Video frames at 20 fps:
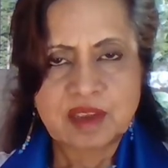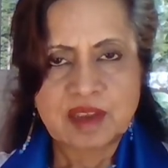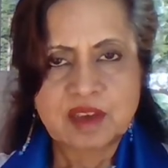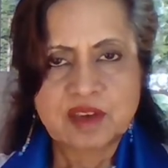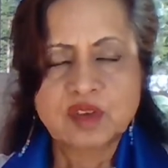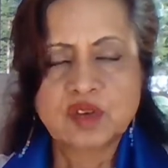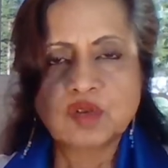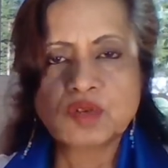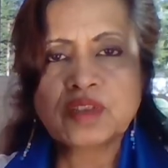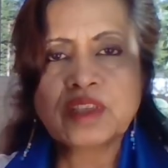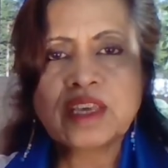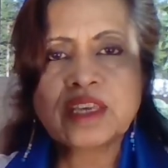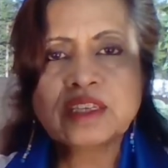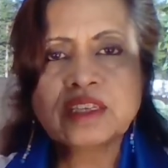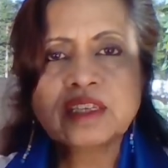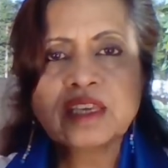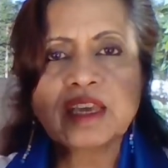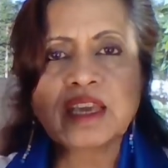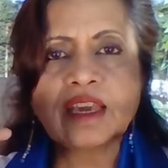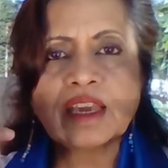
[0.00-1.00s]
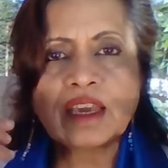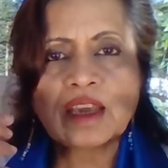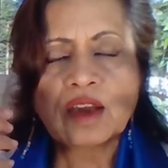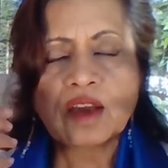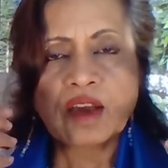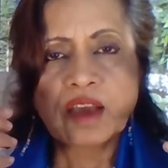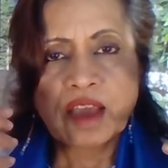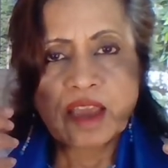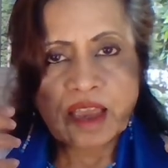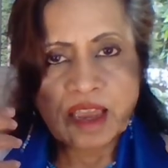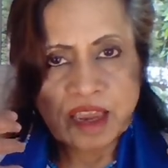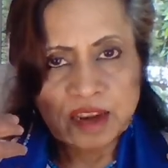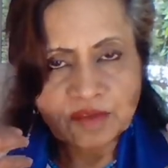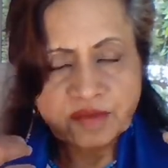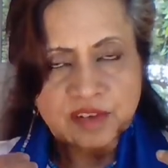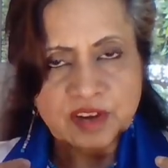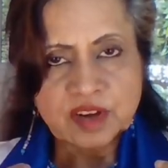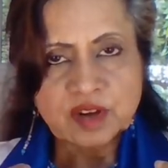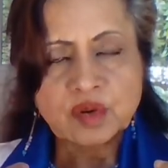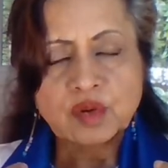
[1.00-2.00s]
So they say, and
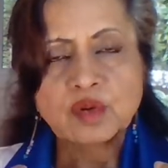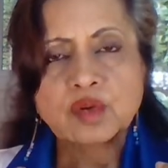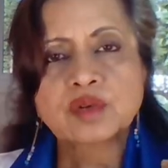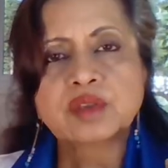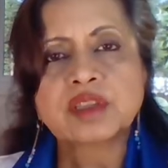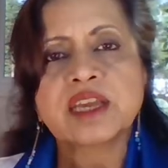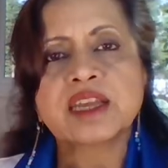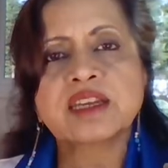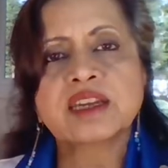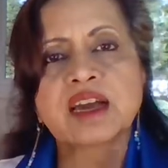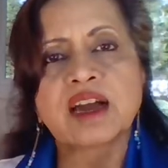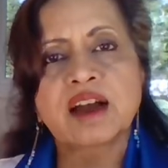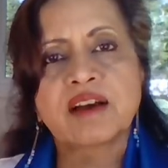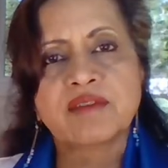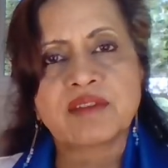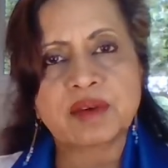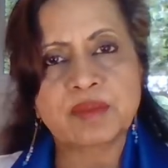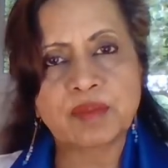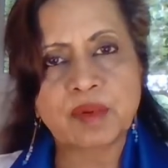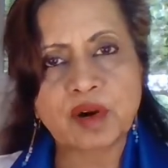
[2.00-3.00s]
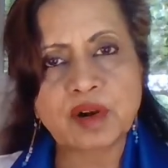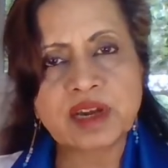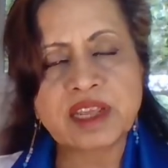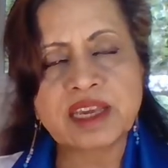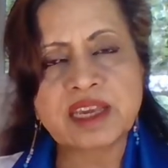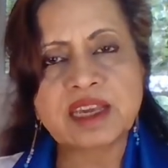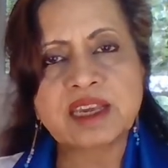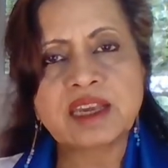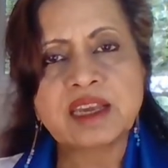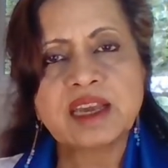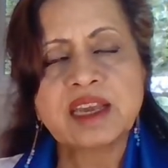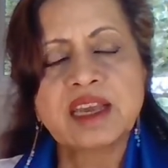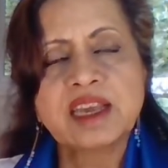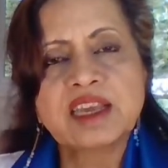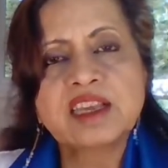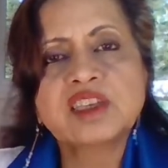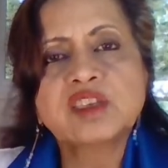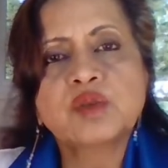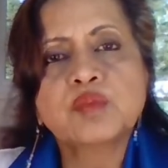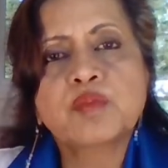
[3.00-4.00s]
we know that our body
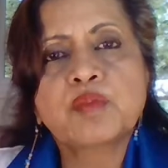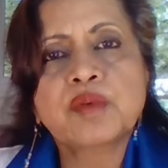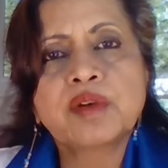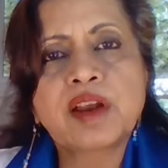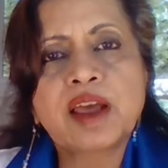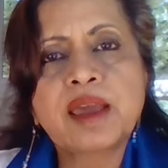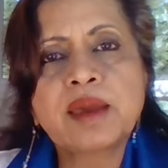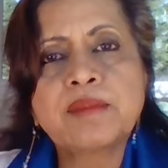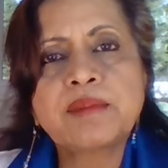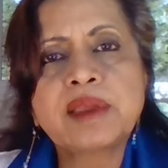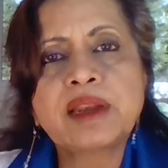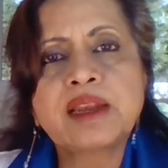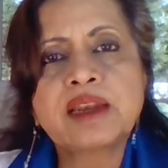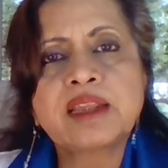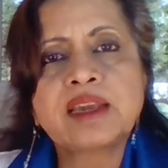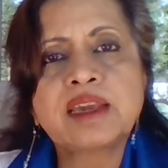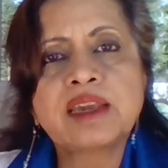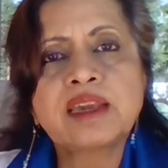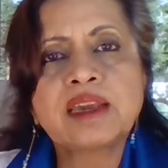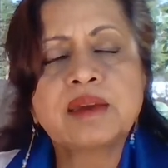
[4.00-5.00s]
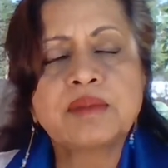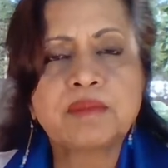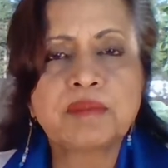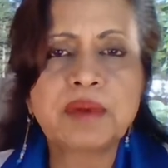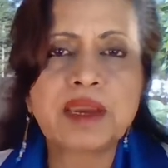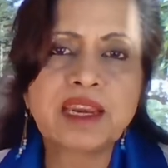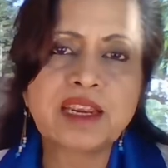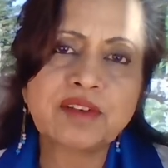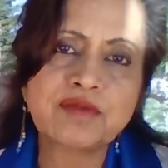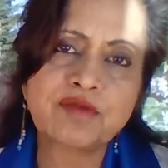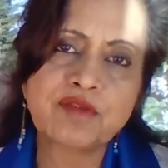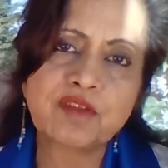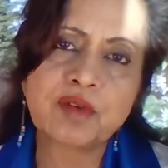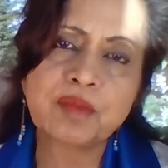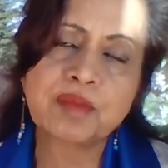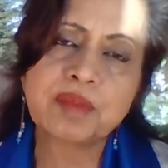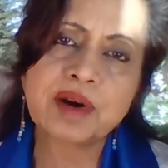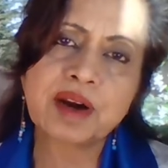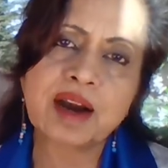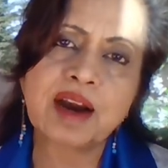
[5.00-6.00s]
is primarily made
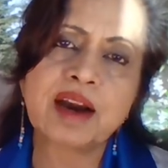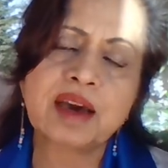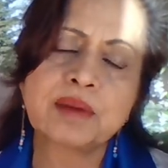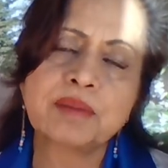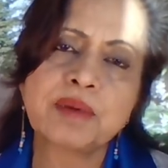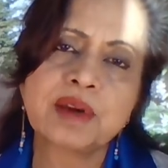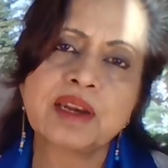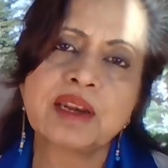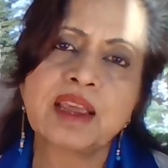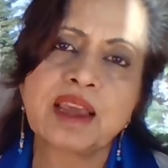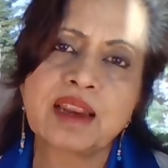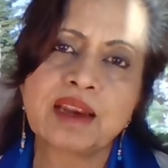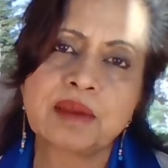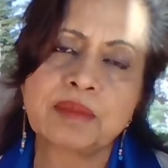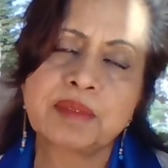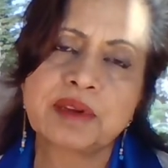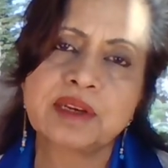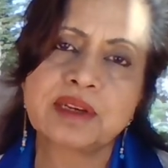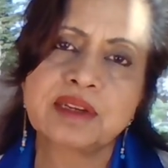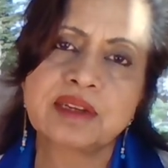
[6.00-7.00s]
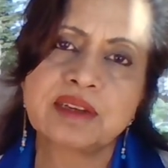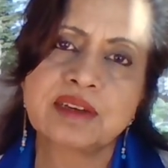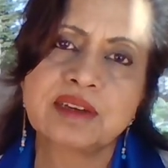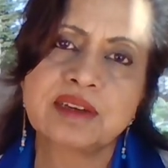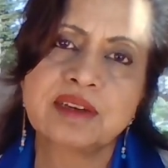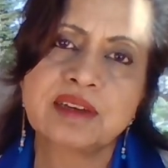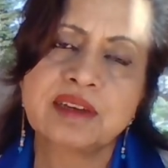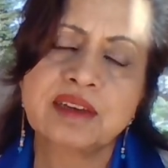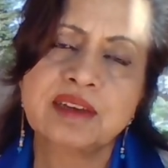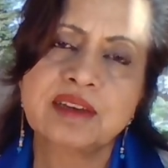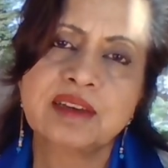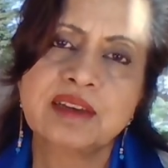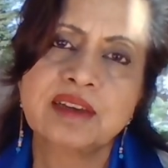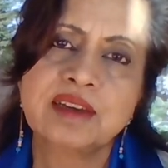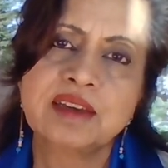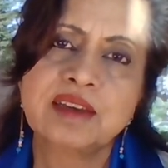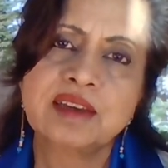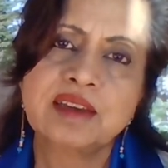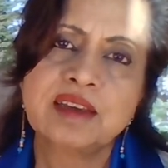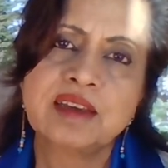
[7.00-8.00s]
from carbon element.
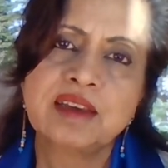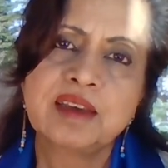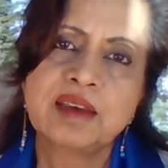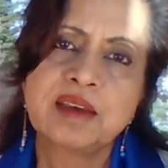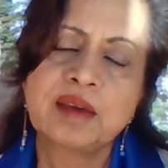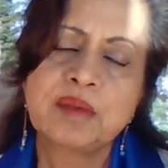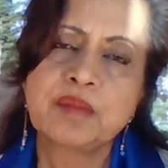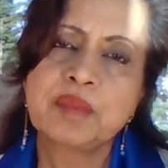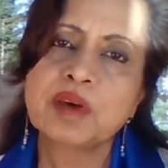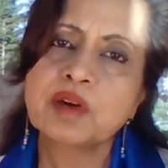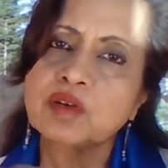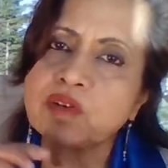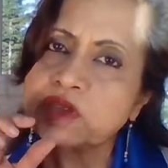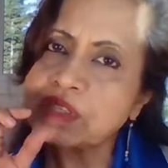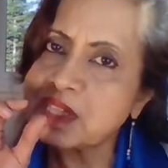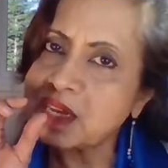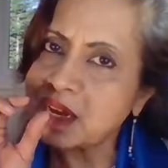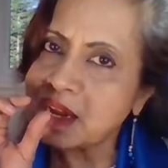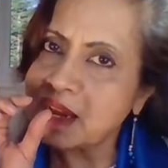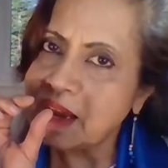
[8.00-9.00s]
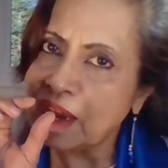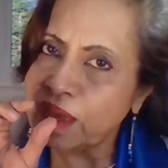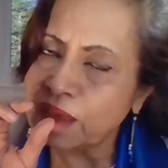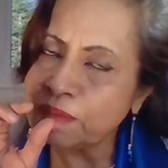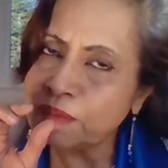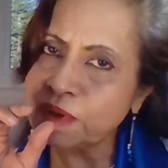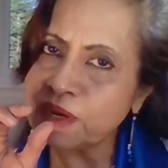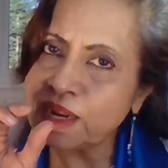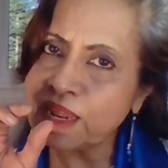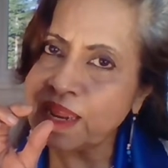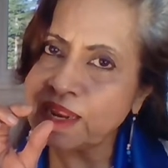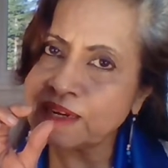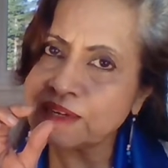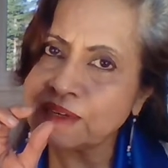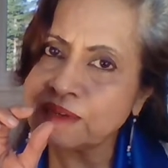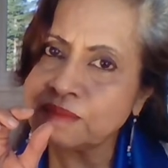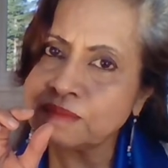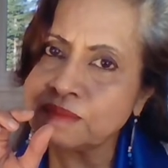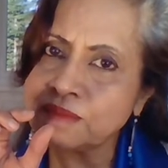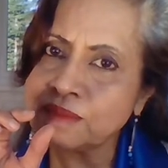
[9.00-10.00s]
Because the carbon
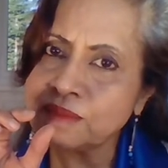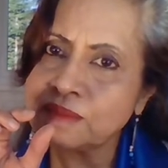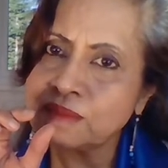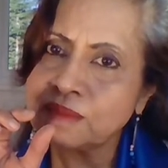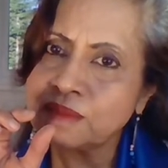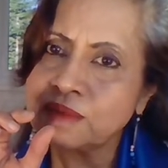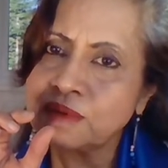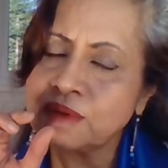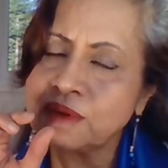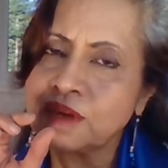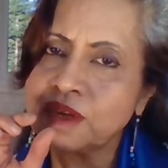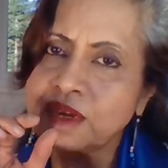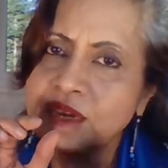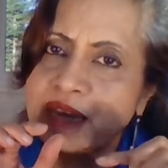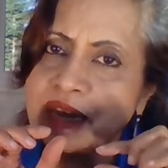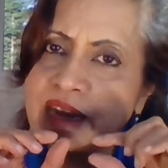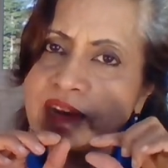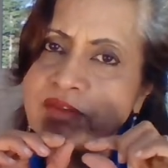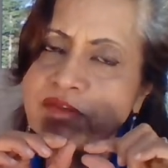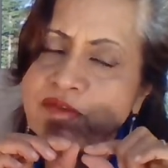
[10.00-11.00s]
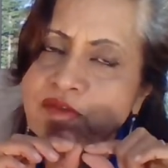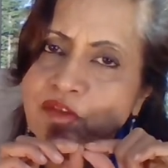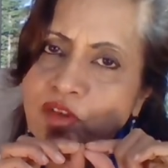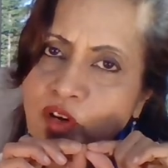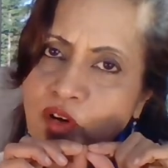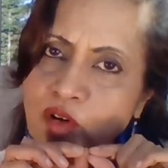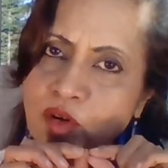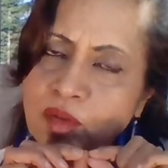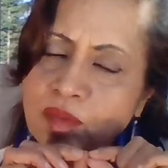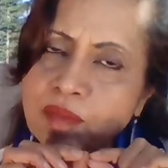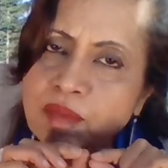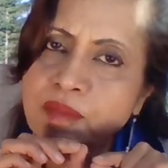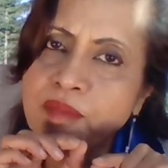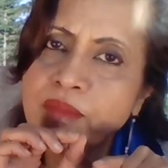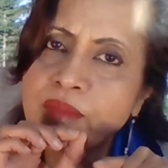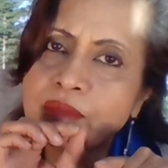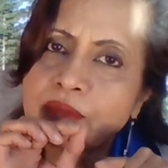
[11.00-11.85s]
atom can form